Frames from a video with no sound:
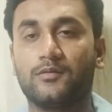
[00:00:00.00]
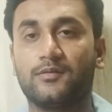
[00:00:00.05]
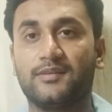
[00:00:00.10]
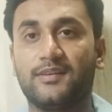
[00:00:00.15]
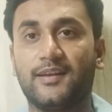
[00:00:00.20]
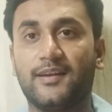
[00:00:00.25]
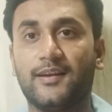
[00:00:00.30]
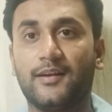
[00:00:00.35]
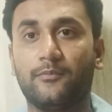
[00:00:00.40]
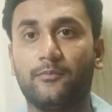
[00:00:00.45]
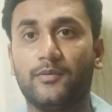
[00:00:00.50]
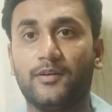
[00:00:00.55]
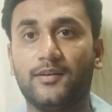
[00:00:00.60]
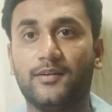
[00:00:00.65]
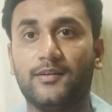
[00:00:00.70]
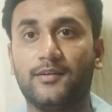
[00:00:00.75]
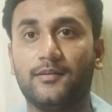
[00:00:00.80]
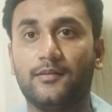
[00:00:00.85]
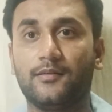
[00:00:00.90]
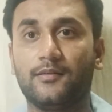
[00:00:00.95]
There are
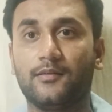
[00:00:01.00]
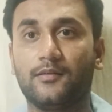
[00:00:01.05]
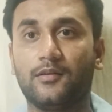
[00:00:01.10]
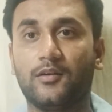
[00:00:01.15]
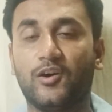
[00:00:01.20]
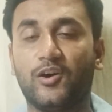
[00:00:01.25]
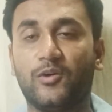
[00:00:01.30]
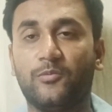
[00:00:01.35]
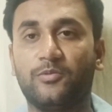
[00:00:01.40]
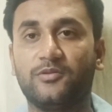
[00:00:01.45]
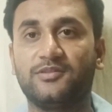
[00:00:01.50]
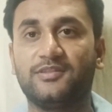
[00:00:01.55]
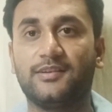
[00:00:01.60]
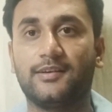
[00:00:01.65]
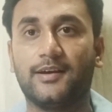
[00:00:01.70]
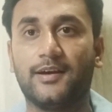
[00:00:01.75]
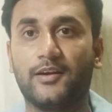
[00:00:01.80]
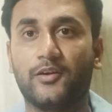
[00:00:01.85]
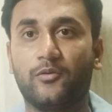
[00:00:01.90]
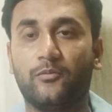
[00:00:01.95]
many
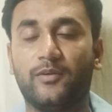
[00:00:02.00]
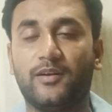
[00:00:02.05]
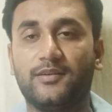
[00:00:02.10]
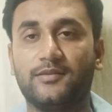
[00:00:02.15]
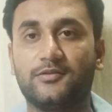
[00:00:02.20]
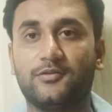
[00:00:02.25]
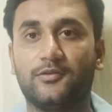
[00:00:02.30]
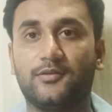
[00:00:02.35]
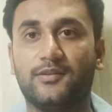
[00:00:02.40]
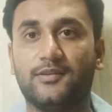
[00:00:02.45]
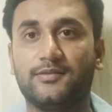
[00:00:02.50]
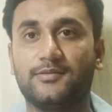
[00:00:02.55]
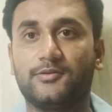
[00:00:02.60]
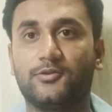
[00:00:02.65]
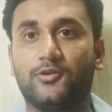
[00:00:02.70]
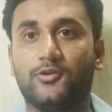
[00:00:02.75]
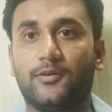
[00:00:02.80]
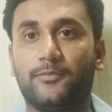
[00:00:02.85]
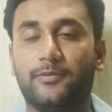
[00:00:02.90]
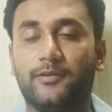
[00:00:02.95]
opposing arguments on this
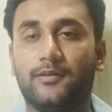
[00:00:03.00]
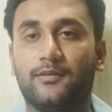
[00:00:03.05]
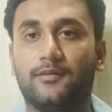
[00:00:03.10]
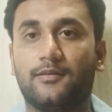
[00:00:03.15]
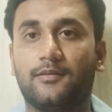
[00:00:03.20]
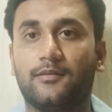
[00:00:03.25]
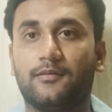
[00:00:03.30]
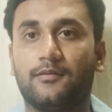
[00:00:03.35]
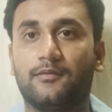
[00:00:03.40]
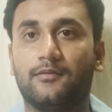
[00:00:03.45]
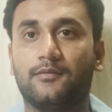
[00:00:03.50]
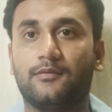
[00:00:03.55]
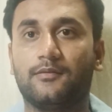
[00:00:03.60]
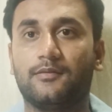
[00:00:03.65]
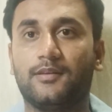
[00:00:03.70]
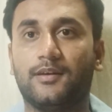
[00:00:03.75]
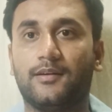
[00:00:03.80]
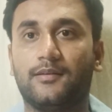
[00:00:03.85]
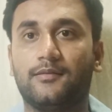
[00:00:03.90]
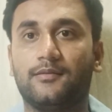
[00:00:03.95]
topic
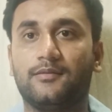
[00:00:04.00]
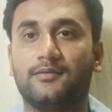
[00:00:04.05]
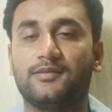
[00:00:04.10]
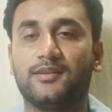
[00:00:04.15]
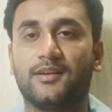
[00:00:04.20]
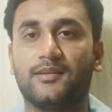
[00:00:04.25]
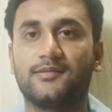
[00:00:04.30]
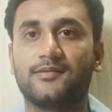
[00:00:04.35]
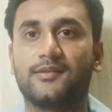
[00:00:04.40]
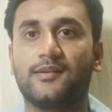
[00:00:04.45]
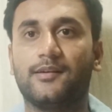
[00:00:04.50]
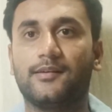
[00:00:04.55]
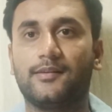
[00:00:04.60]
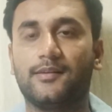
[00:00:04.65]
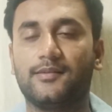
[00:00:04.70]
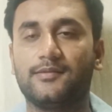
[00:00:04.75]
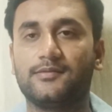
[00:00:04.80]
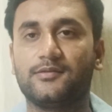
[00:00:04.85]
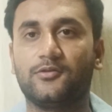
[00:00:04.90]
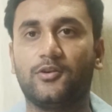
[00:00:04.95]
that Sanskrit
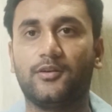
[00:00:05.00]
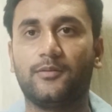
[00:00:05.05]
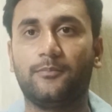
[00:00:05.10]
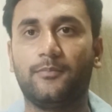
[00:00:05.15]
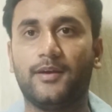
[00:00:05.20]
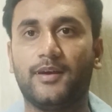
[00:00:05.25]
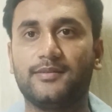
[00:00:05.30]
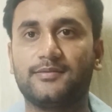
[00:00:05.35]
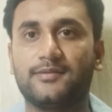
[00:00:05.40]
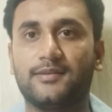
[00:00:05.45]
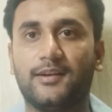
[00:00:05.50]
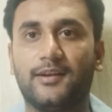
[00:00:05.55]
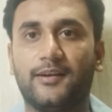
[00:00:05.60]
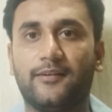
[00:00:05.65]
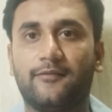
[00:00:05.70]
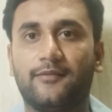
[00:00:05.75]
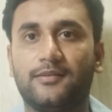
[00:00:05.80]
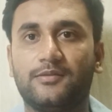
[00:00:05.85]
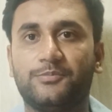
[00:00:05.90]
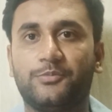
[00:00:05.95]
is not best
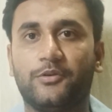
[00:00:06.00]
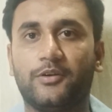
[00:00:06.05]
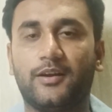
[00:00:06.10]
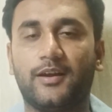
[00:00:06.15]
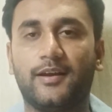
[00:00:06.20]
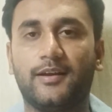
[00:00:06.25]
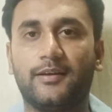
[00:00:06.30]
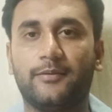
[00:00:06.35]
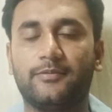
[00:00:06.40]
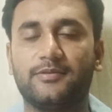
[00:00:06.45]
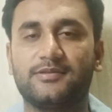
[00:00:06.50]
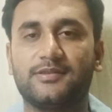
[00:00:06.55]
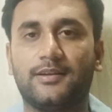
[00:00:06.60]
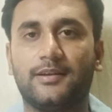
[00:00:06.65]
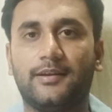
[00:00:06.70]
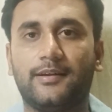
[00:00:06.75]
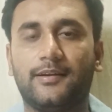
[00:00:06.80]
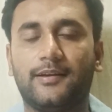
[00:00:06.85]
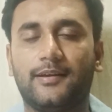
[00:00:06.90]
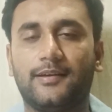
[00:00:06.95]
language for
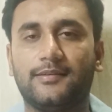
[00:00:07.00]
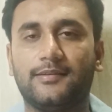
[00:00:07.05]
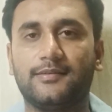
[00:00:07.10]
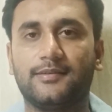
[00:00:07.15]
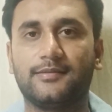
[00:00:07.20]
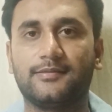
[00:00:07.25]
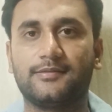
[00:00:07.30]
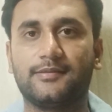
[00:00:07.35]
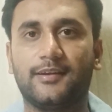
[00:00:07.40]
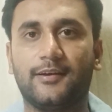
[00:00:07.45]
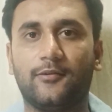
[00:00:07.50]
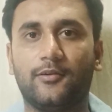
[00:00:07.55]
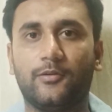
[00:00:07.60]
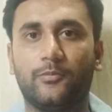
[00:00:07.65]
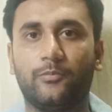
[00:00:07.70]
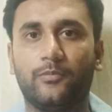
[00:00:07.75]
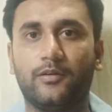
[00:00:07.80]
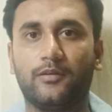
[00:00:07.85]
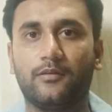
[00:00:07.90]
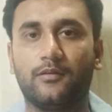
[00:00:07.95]
artificial intelligence
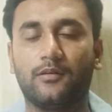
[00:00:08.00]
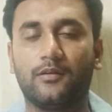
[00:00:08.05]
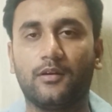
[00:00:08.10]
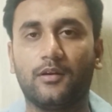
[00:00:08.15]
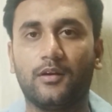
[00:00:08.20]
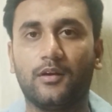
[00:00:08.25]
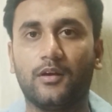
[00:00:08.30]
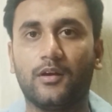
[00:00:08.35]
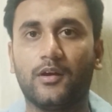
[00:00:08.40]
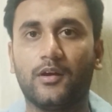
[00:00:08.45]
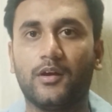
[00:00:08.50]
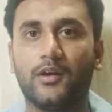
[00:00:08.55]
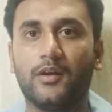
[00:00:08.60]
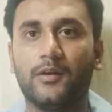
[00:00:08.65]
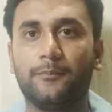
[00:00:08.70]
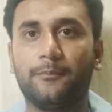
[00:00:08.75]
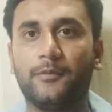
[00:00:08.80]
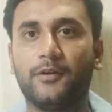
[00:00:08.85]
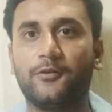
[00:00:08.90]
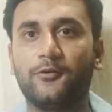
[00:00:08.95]
development,
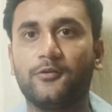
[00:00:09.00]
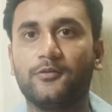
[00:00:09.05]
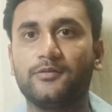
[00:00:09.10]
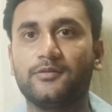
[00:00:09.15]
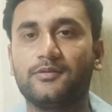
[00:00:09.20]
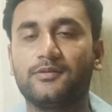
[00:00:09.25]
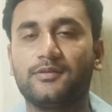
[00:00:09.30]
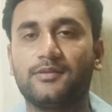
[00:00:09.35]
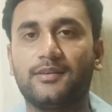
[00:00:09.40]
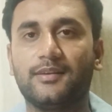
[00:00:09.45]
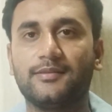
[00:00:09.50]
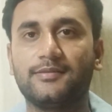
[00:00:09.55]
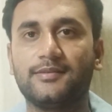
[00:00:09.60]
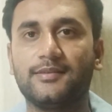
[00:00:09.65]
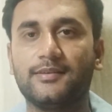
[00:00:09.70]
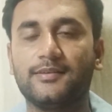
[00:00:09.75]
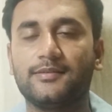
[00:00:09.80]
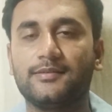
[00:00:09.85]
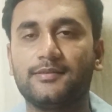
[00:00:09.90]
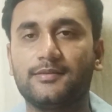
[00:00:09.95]
because this
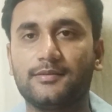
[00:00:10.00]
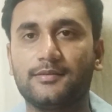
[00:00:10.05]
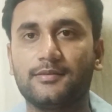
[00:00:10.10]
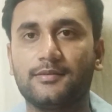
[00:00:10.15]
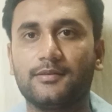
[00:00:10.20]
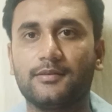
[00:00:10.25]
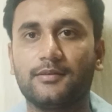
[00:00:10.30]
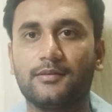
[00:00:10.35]
is,